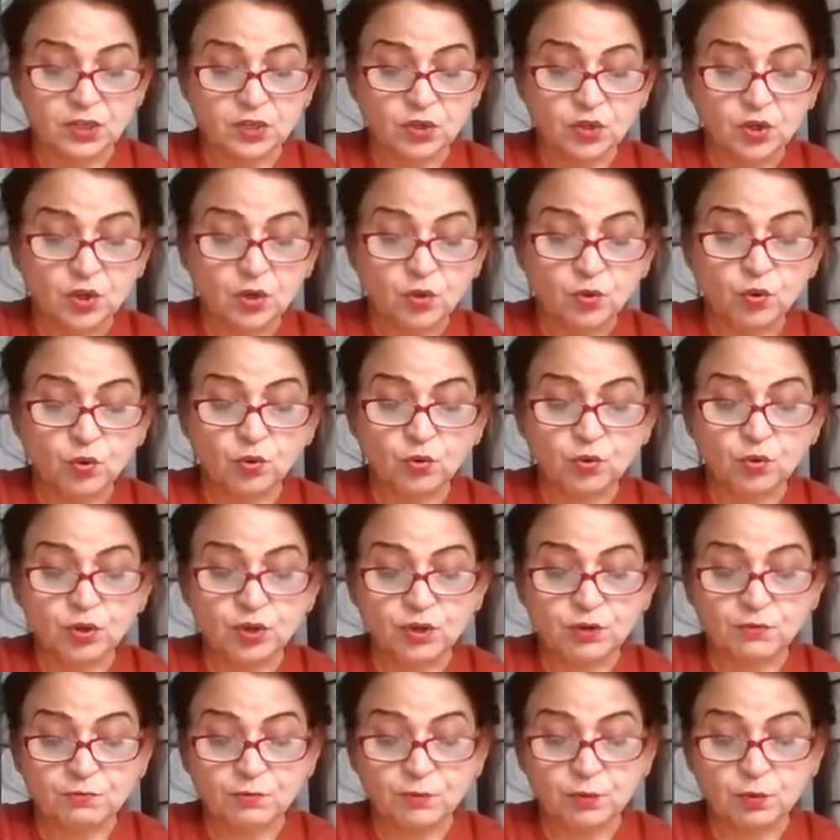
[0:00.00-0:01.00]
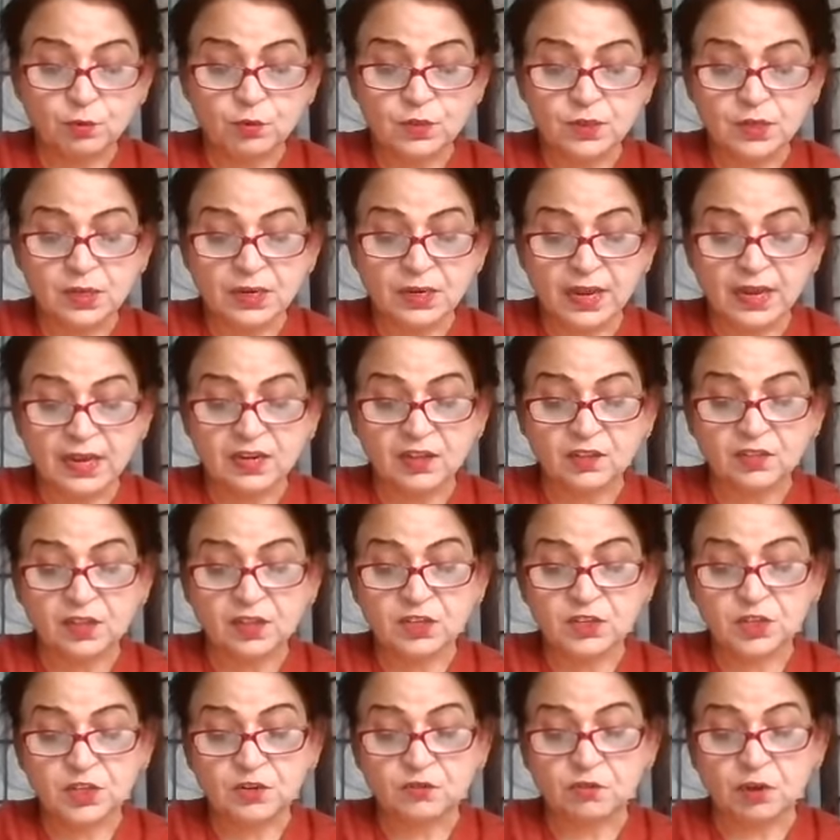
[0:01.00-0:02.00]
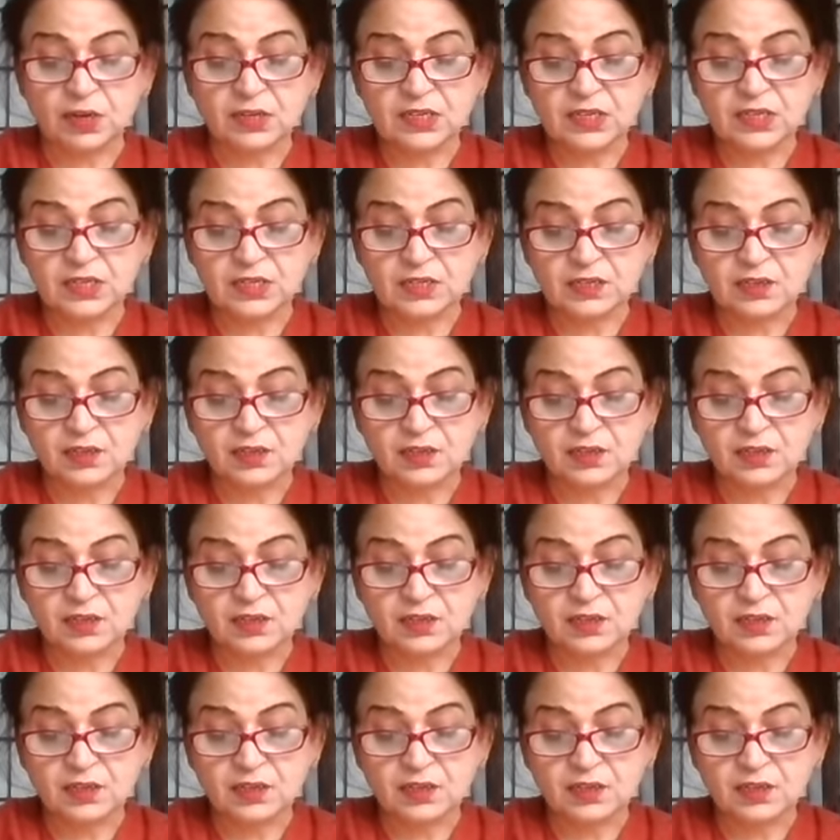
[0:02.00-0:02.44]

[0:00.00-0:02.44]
who could refuse her anything she wanted?